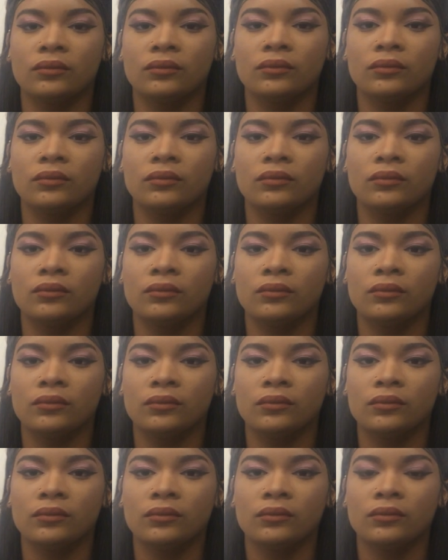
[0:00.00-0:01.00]

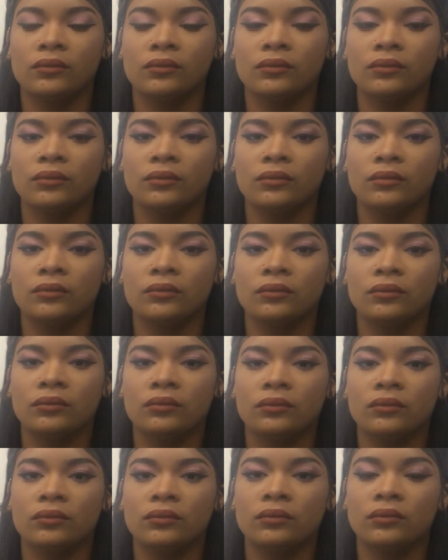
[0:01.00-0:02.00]

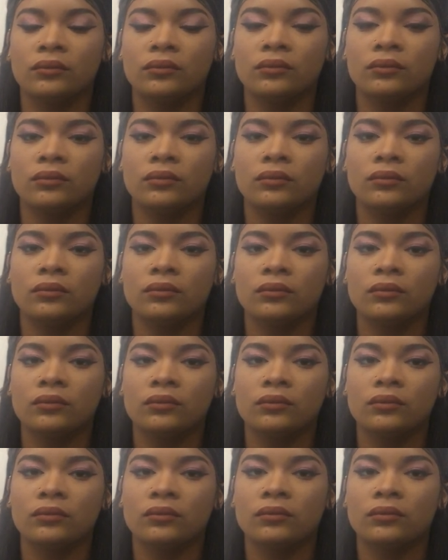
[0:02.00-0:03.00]

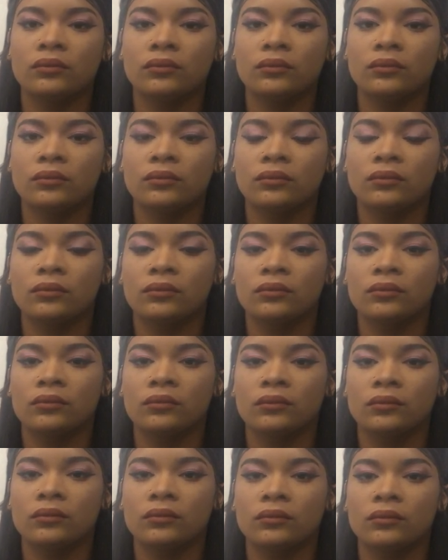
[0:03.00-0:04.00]

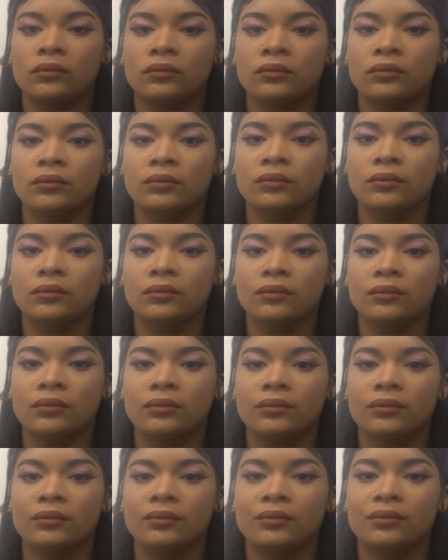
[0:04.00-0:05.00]

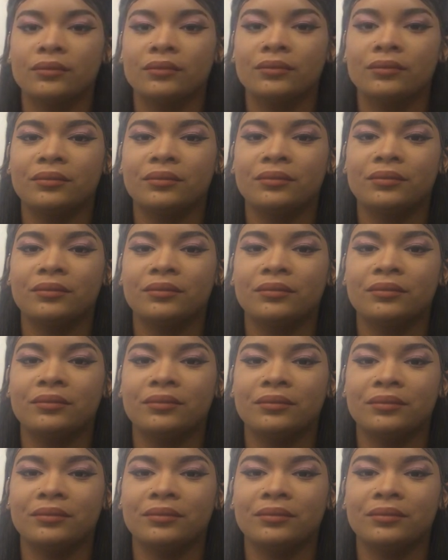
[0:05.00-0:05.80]
The person shown says nothing.